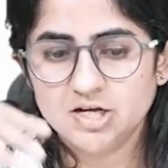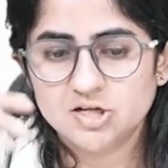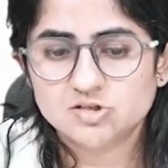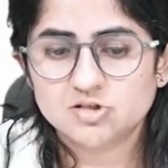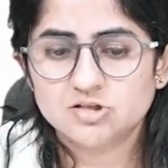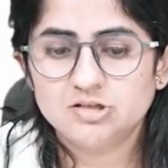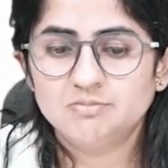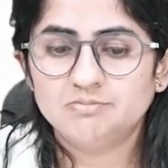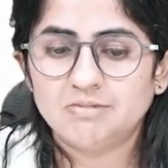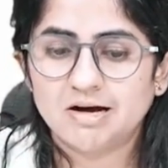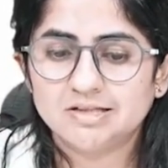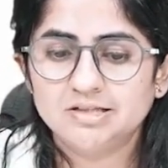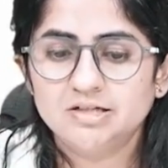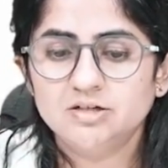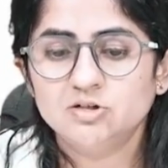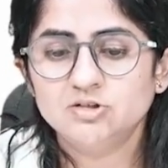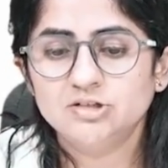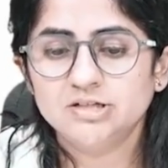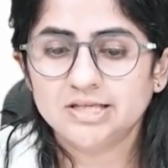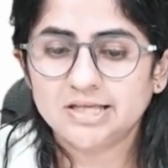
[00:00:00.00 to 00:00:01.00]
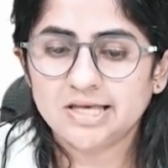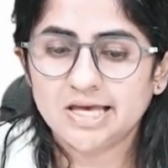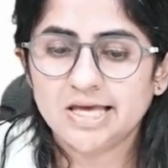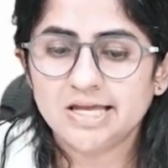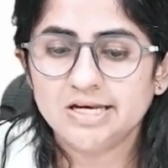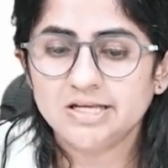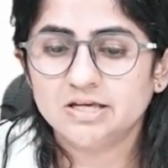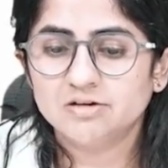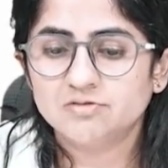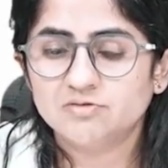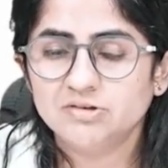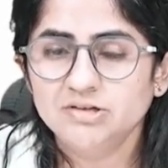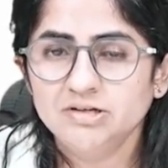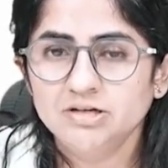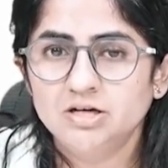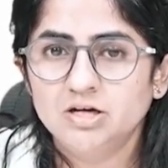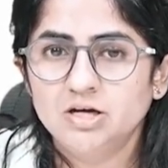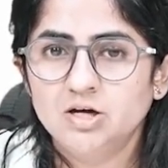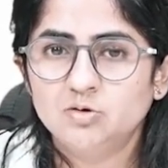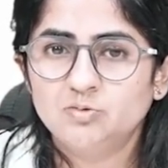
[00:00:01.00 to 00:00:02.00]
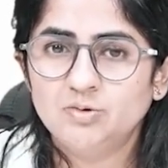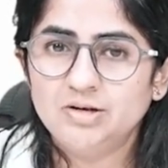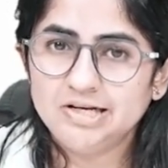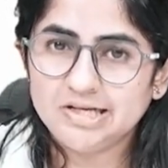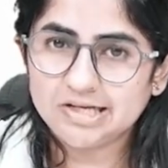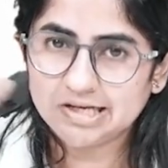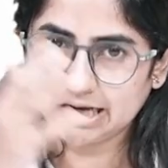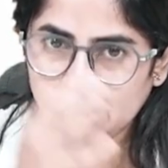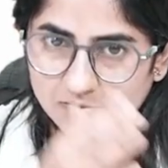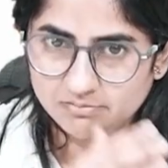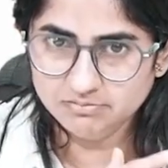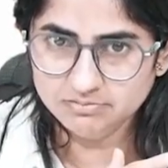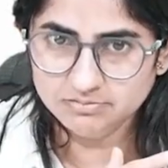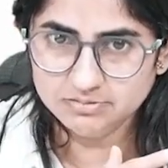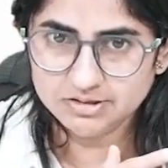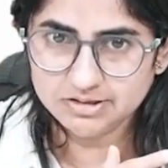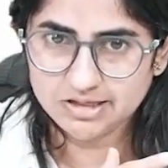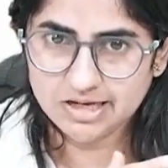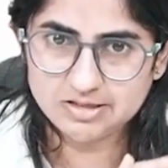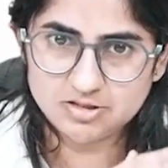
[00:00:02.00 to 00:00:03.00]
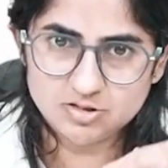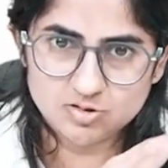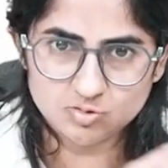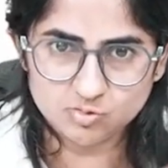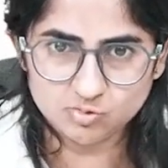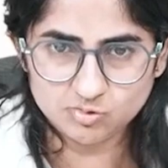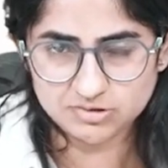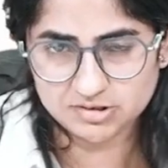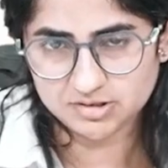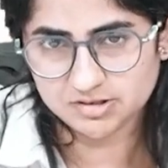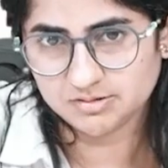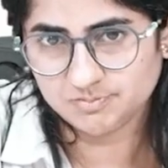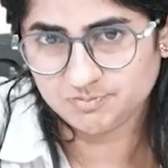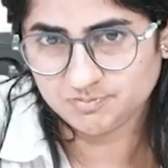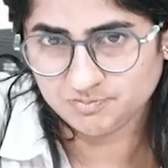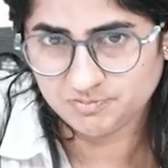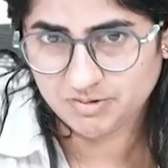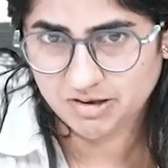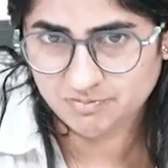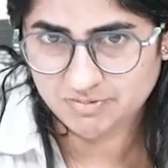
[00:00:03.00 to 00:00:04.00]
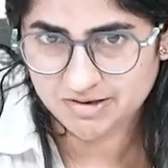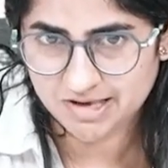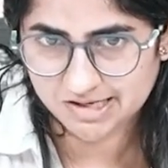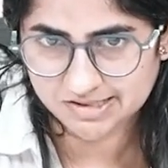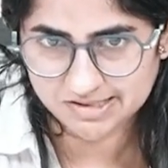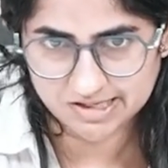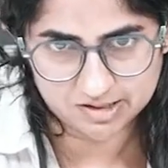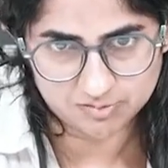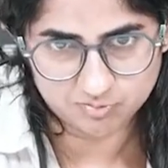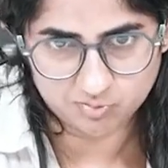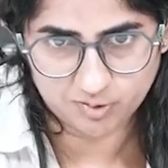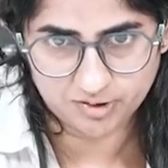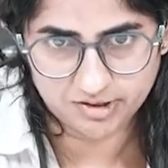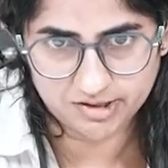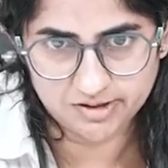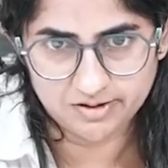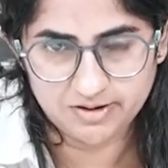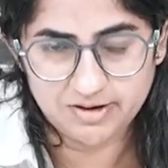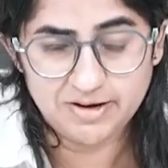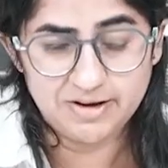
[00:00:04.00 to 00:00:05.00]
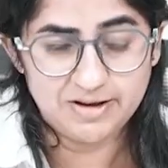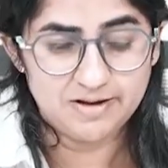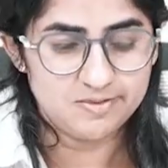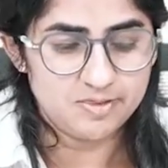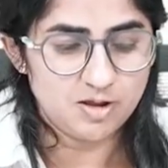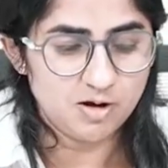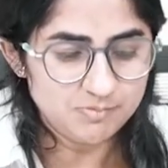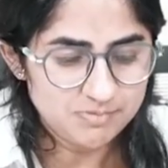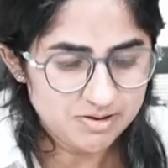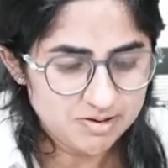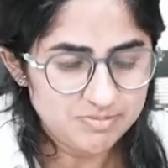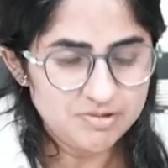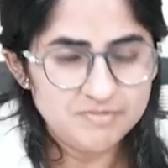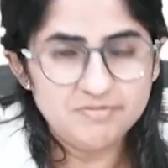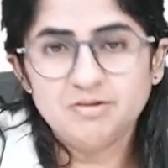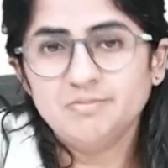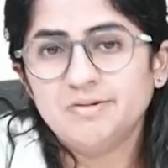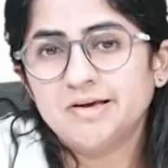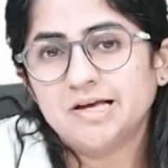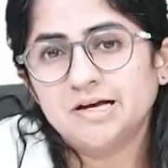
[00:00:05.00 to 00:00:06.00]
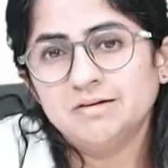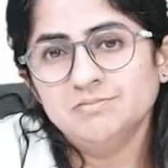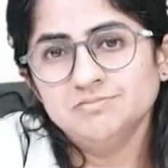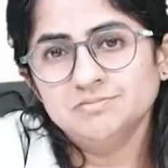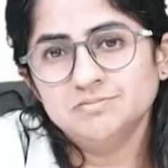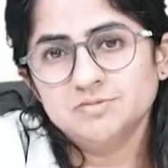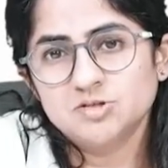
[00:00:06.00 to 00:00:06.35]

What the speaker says: So the mother or the caregiver will come and soothe the baby at that point. Now baby will become